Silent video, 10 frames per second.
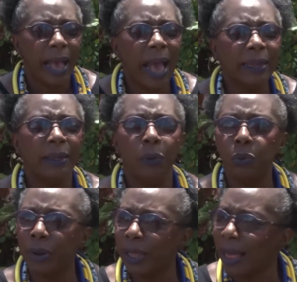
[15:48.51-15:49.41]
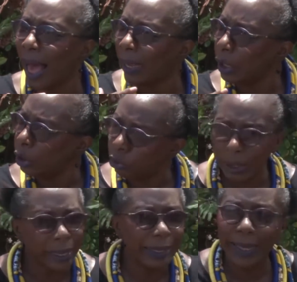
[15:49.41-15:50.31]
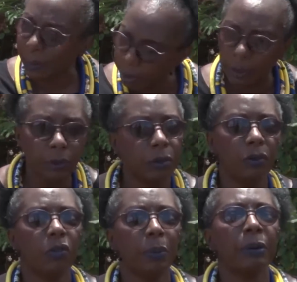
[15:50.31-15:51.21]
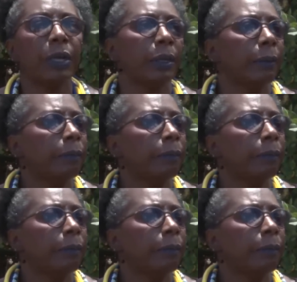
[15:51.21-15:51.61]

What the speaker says: and the real hallelujah and getting into the spirit.